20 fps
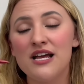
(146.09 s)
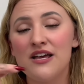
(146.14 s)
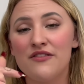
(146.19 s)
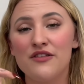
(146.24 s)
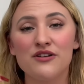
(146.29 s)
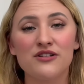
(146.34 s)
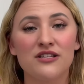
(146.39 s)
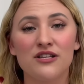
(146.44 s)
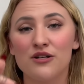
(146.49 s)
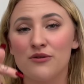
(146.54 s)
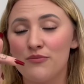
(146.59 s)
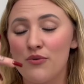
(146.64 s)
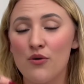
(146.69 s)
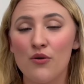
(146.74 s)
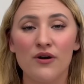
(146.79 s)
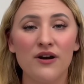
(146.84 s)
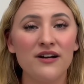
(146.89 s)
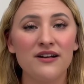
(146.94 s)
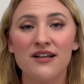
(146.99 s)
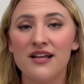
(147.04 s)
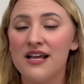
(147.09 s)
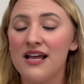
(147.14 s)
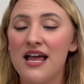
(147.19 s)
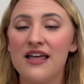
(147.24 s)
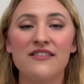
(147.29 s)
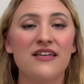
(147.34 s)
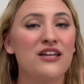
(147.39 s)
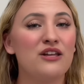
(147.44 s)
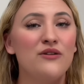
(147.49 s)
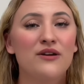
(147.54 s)
there's a little port
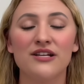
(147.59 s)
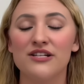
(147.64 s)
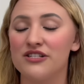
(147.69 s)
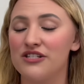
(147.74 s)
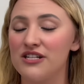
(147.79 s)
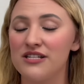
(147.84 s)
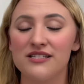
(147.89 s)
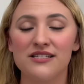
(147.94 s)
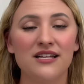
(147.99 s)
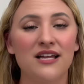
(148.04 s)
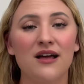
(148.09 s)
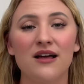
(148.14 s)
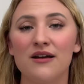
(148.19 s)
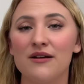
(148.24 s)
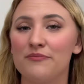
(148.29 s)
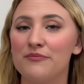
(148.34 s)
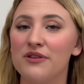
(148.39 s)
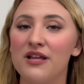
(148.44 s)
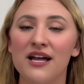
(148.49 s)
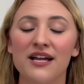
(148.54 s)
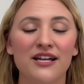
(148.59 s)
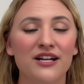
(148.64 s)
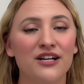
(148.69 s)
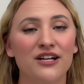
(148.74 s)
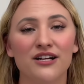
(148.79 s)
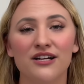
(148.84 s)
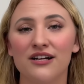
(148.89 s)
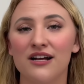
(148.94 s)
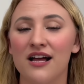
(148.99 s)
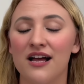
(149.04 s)
that you can just plug
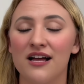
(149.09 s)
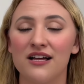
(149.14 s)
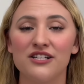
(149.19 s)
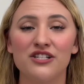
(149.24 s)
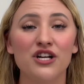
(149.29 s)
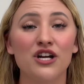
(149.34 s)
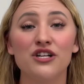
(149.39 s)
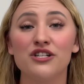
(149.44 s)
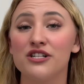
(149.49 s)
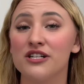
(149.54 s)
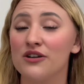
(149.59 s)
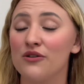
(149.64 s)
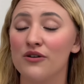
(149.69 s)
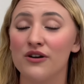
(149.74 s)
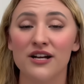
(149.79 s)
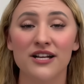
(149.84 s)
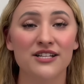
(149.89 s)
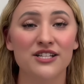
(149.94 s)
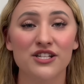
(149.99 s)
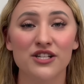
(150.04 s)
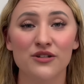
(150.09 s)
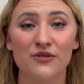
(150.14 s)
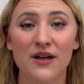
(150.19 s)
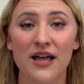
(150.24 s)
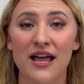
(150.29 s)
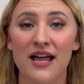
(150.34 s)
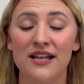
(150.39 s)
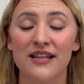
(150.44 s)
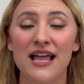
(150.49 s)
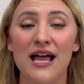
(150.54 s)
your charging cord into,
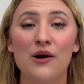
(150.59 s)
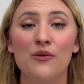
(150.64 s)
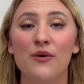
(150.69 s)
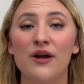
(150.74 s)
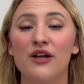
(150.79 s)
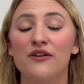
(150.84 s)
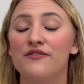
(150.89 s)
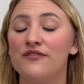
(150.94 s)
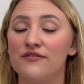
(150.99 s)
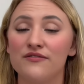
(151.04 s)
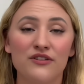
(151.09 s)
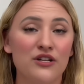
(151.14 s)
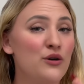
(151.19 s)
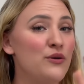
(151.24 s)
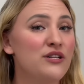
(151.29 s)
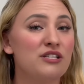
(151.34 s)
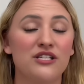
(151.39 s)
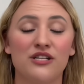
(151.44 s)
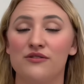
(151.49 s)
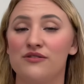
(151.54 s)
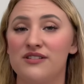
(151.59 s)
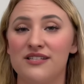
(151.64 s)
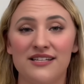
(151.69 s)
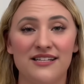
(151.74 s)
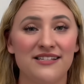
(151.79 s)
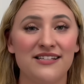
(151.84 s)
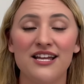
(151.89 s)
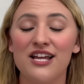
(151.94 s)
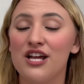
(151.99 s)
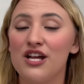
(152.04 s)
and that way, no
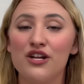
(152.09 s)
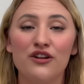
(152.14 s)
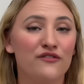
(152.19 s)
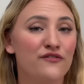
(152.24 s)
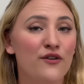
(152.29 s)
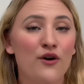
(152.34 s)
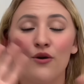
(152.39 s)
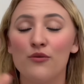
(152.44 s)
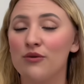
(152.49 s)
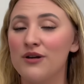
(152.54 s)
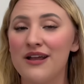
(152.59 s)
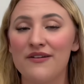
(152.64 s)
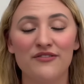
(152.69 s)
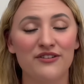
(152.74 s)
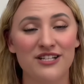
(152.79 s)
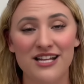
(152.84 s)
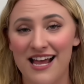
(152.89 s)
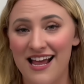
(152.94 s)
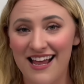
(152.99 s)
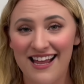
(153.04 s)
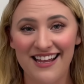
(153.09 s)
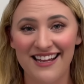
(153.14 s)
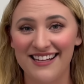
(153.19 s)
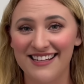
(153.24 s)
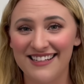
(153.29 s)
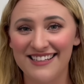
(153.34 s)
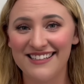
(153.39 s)
excuses, your phone will never die.